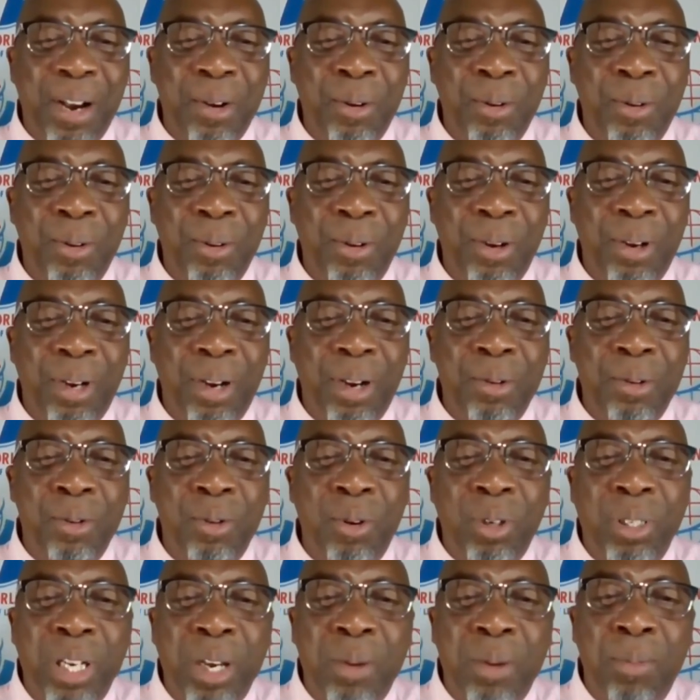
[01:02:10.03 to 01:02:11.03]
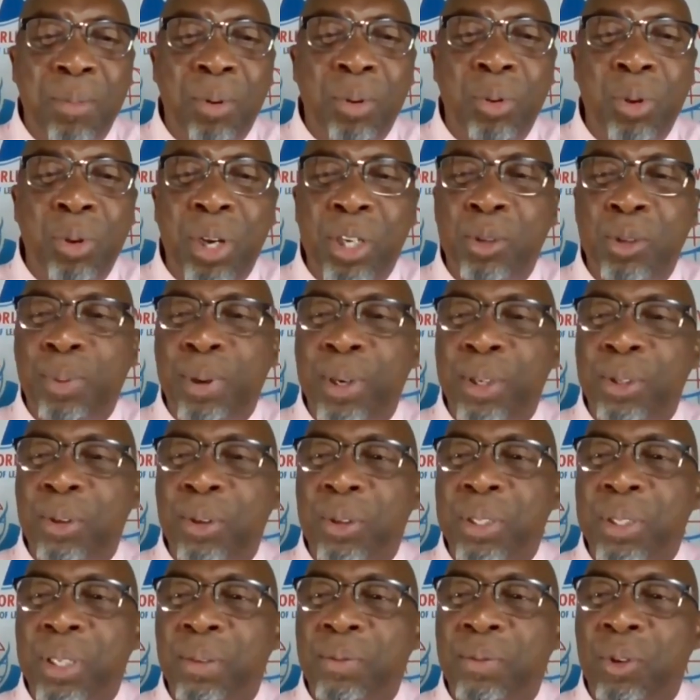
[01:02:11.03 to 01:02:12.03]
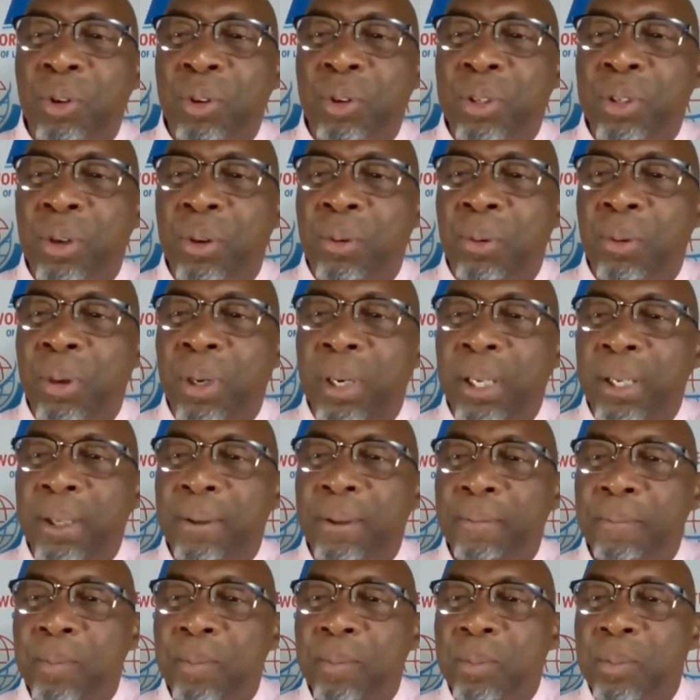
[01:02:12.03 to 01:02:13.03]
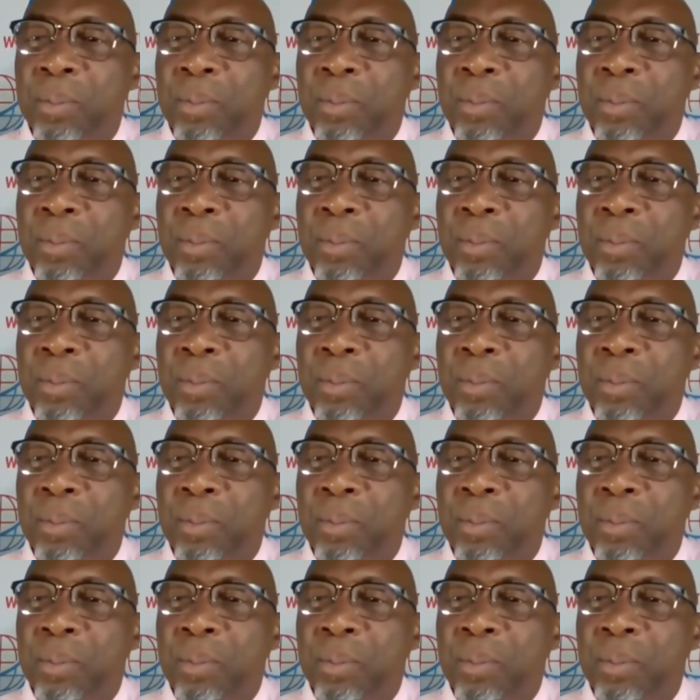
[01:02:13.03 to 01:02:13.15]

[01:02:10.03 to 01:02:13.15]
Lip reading: Are you not able to express yourself, Dr. Gule?